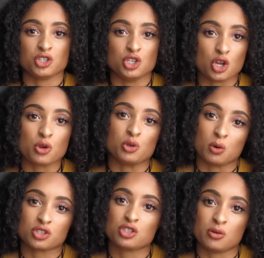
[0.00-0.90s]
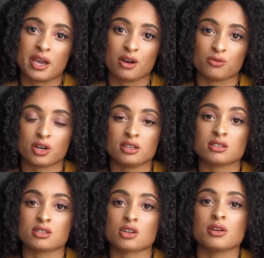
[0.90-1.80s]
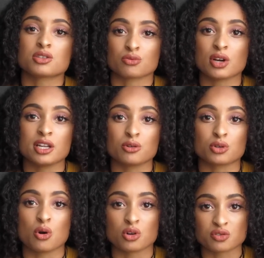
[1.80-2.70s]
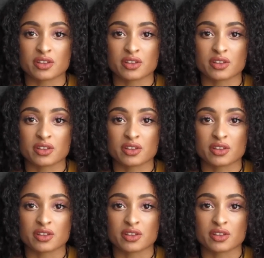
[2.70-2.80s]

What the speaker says: you know you want to do it health related, so it's a really good course